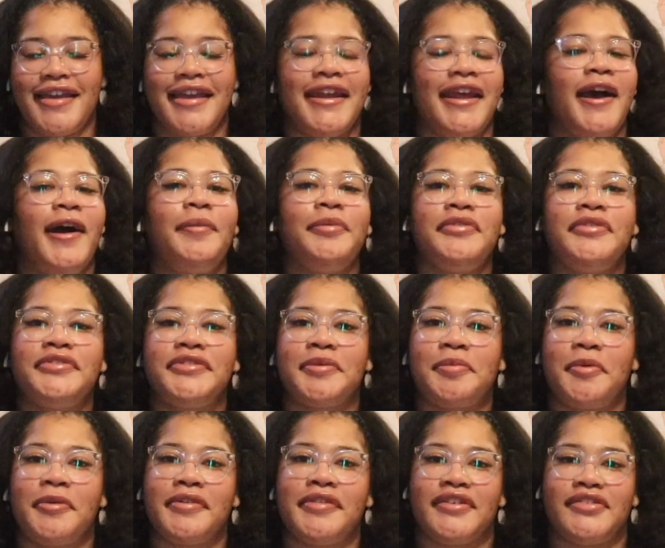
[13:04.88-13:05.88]
It helps you
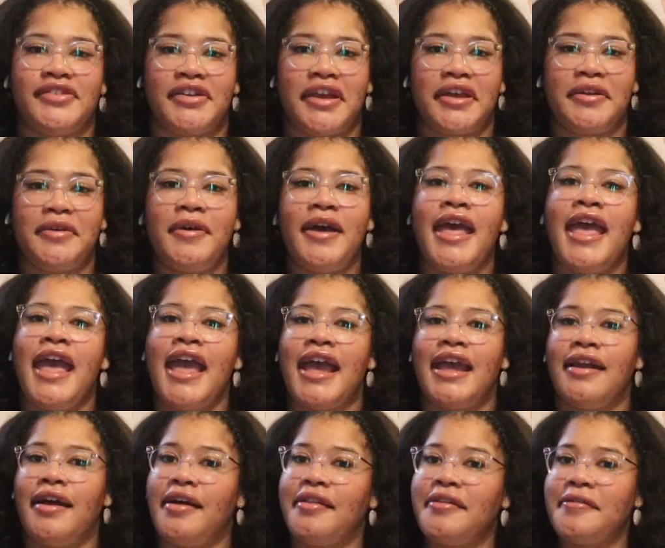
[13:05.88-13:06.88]
support the channel
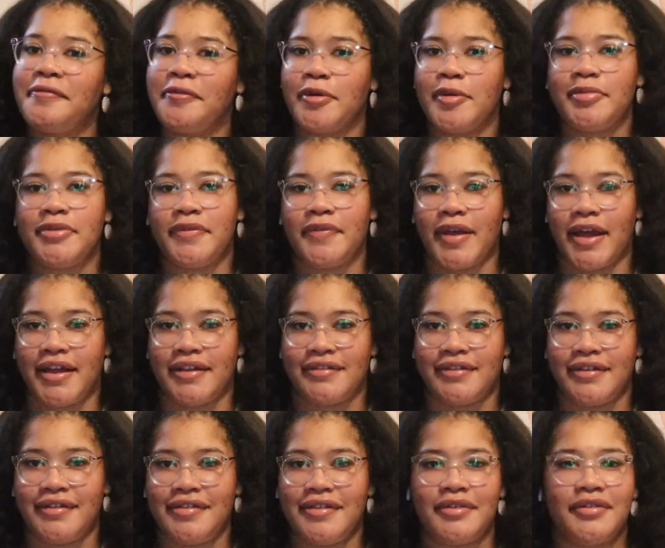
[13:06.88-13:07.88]
and other forms of
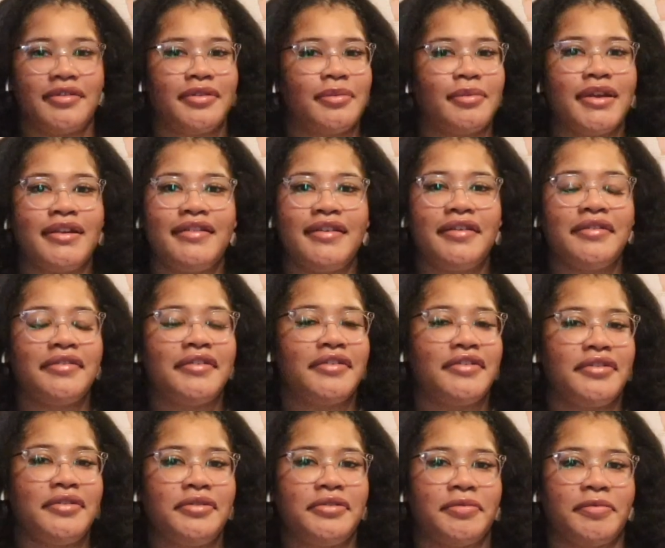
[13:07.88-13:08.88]
content. There's 3 tiers to
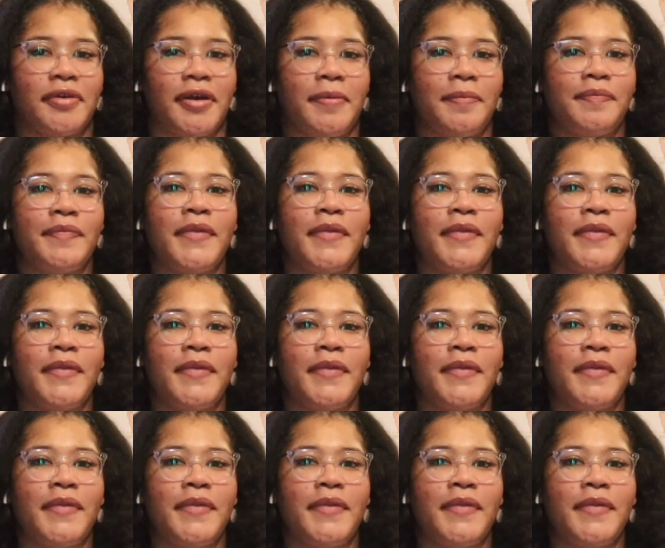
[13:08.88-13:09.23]
choose from,